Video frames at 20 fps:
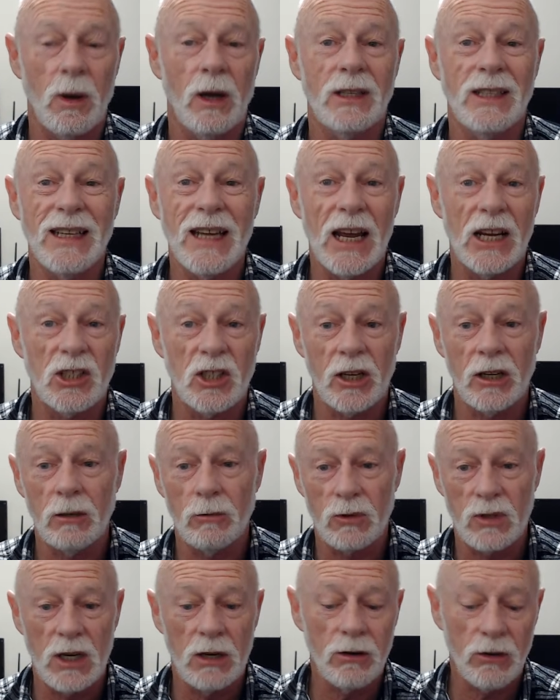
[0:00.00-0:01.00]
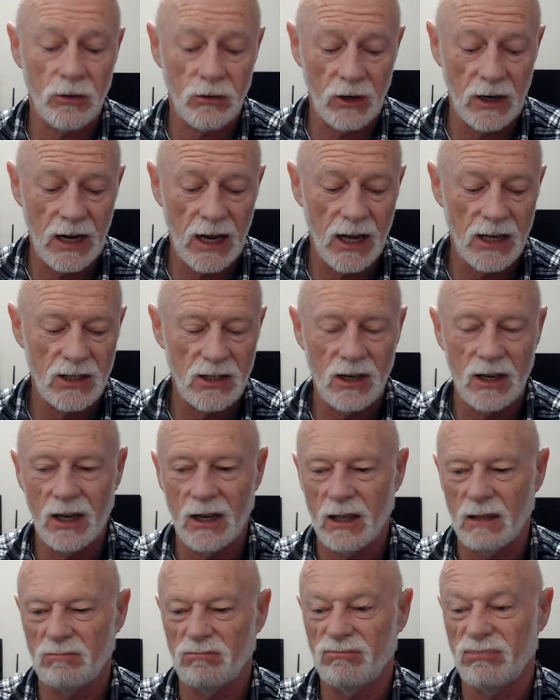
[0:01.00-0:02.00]
by DHL. It was here in 3 days.
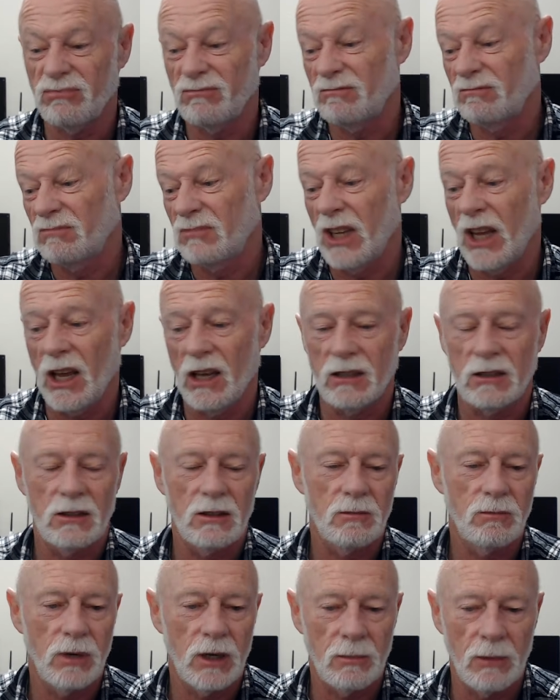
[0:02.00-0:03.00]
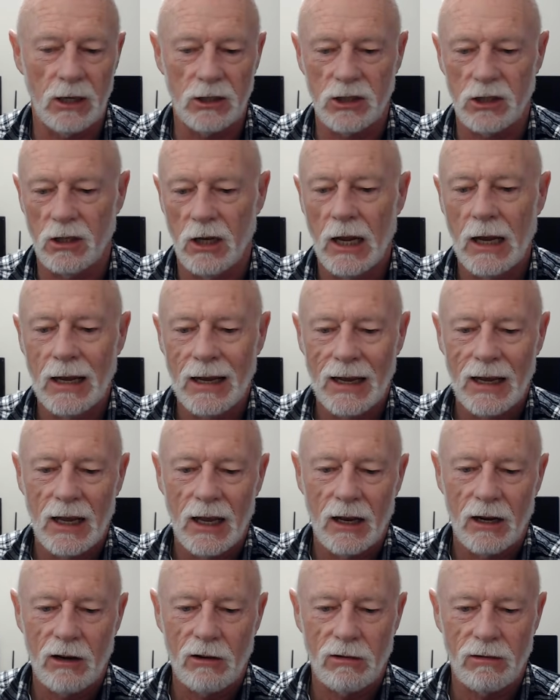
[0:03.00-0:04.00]
Now, pretty much
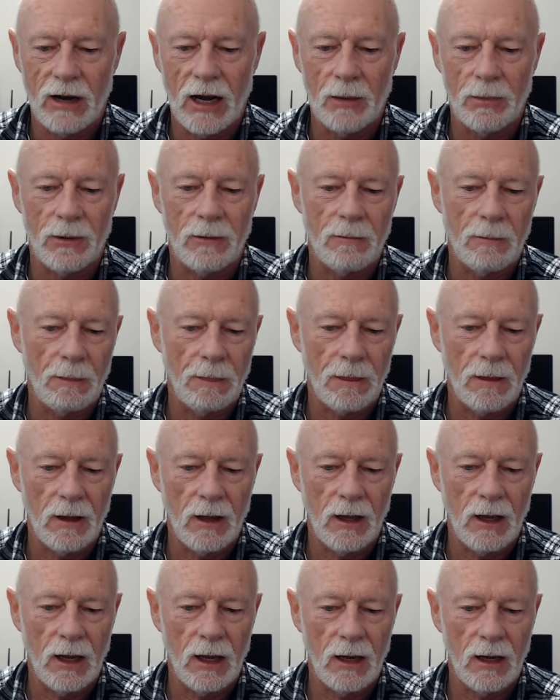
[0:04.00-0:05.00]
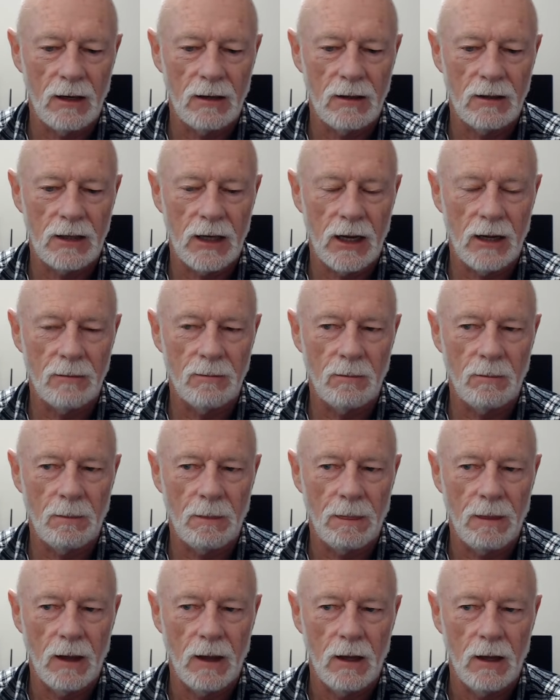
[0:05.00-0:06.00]
crap. And
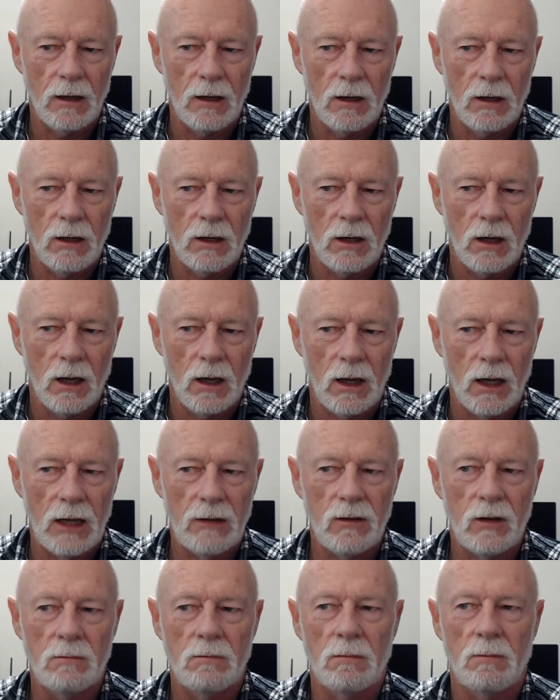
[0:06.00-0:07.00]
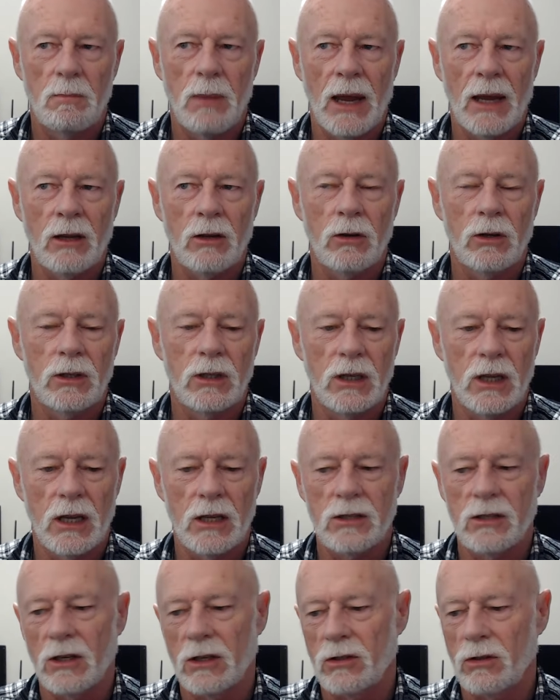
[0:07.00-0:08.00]
even Banggood
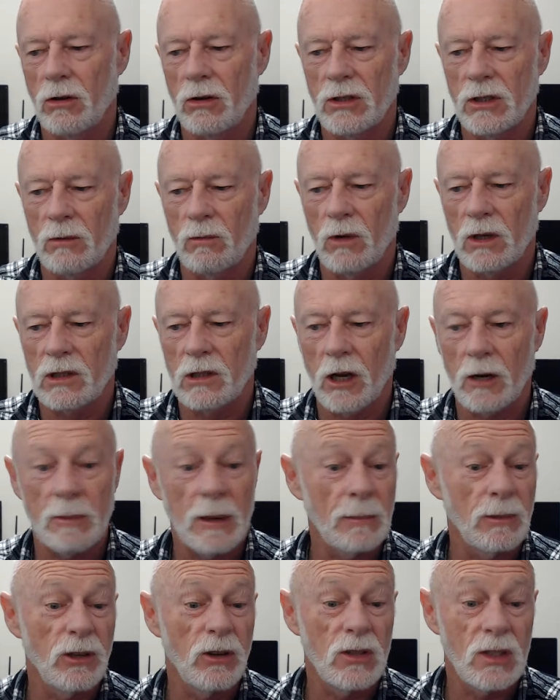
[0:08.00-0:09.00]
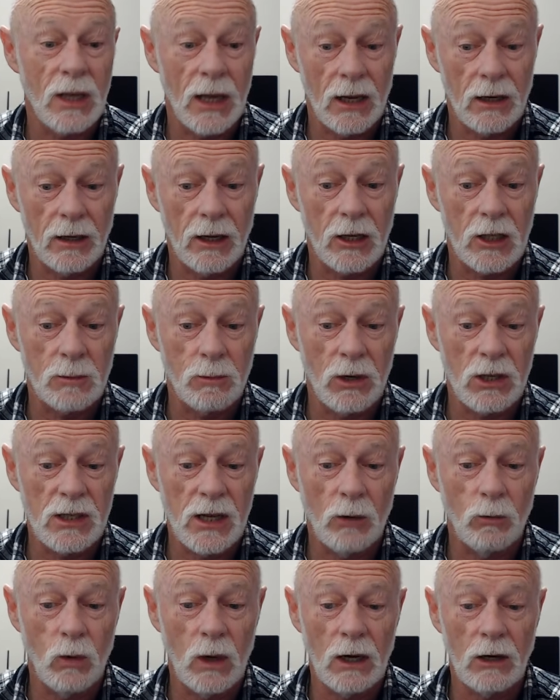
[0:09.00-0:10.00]
isn't as good as it was. A lot of people using AliExpress.
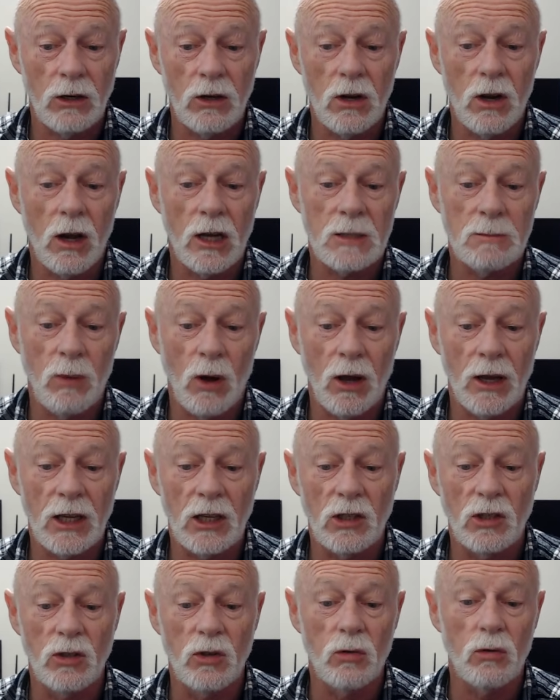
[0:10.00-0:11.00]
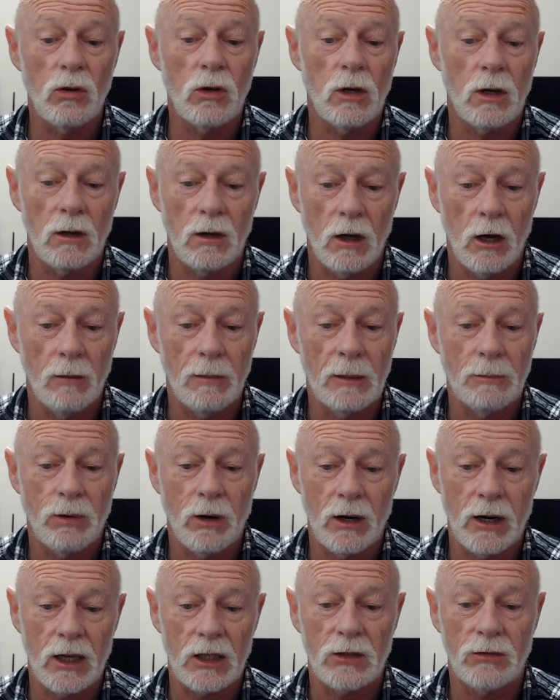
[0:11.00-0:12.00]
Now, where are you guys buying your hobby
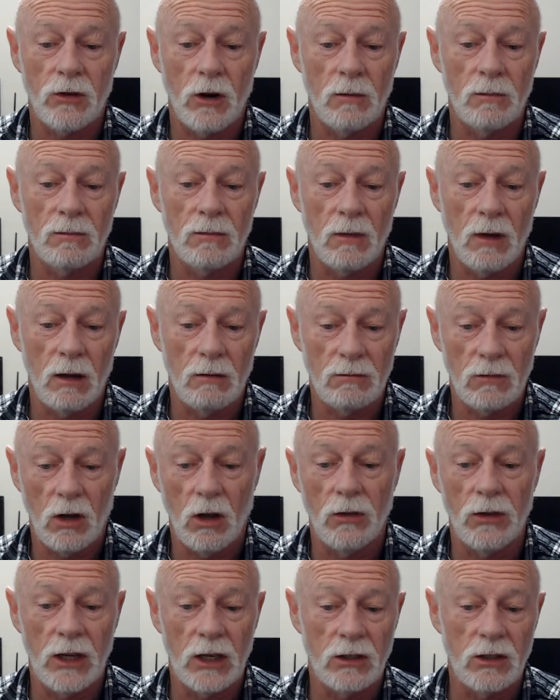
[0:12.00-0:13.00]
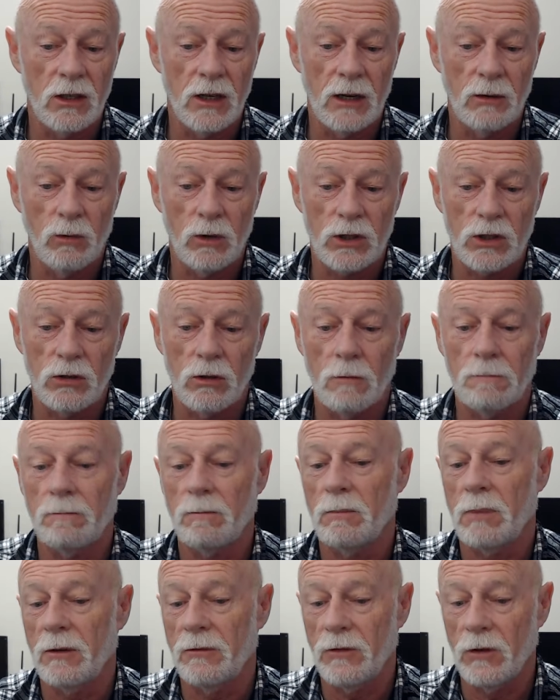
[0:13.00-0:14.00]
products from on the internet? What's your
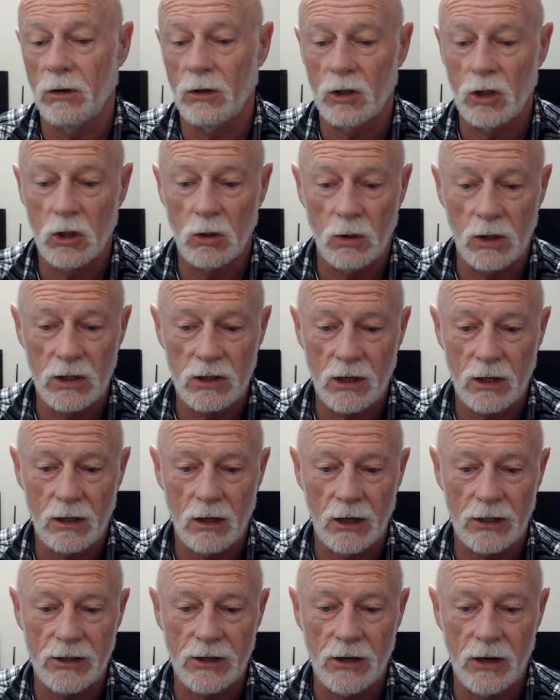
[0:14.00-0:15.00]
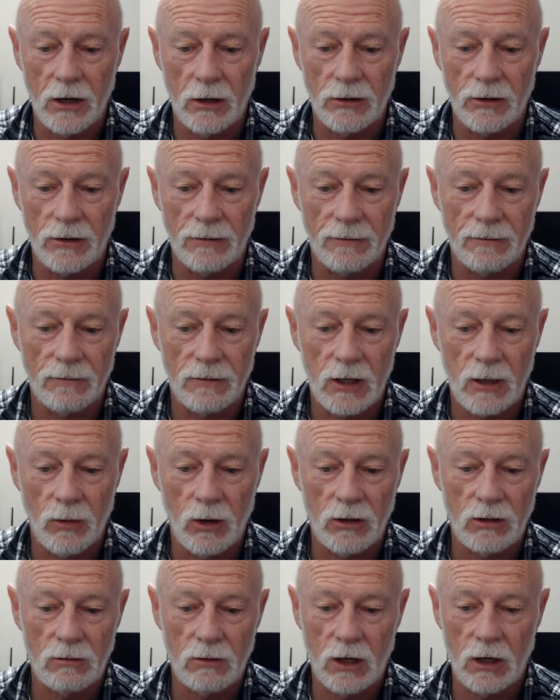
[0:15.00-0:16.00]
preferred choice? I'd like to know. Come
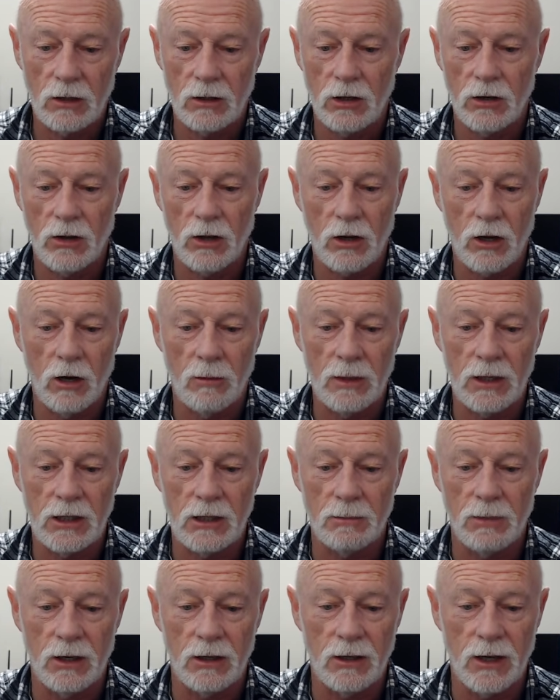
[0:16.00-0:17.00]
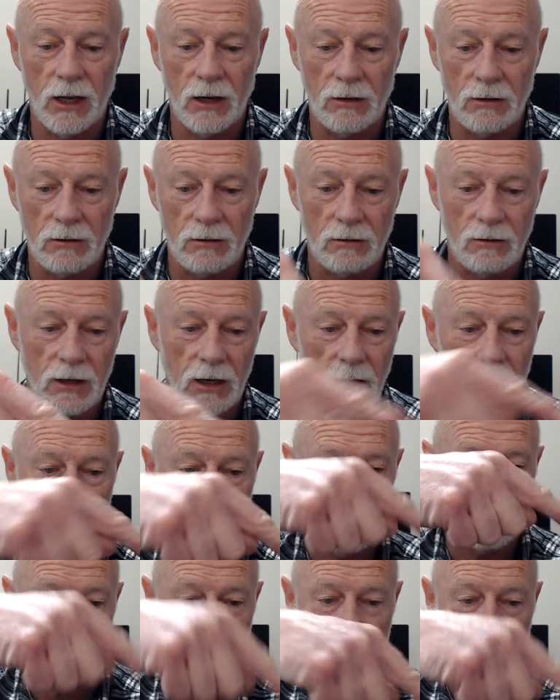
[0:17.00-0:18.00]
on, into the commenty bit down
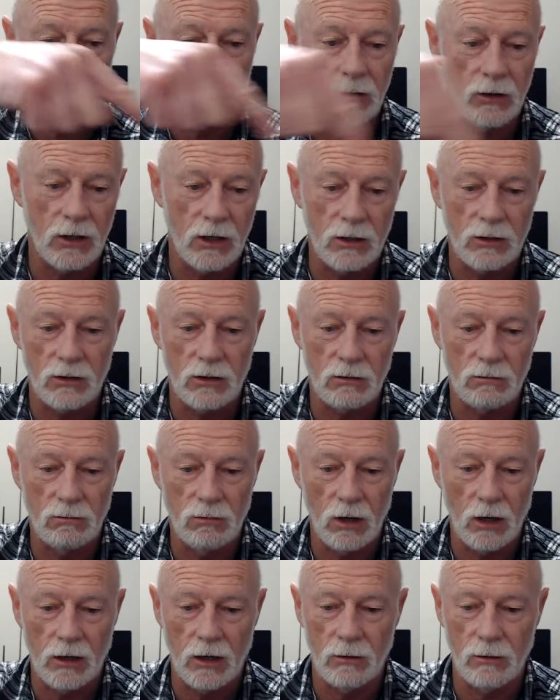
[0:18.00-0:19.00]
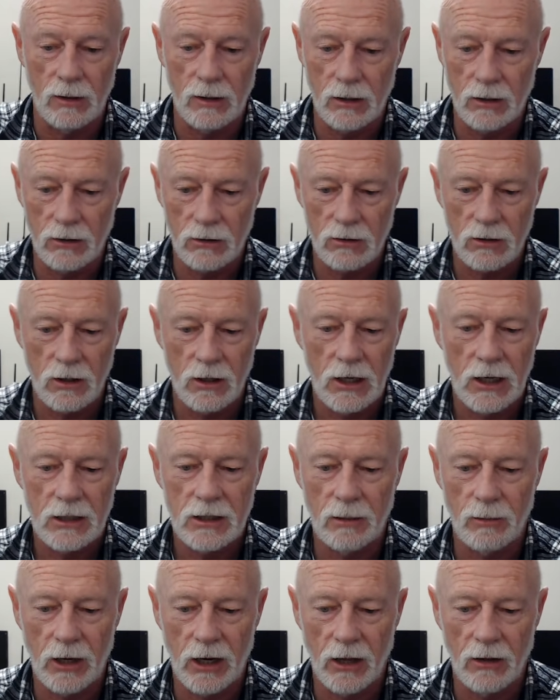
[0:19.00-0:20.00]
here or wherever it is. Well, I don't know where it is.
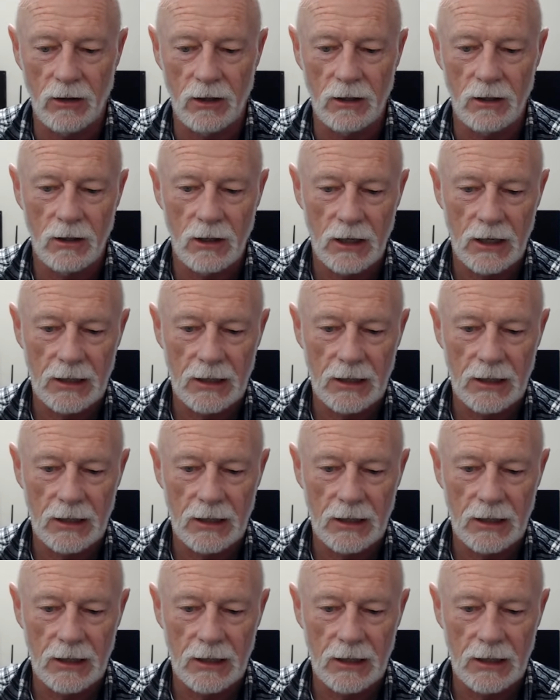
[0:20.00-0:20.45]
Somewhere down there.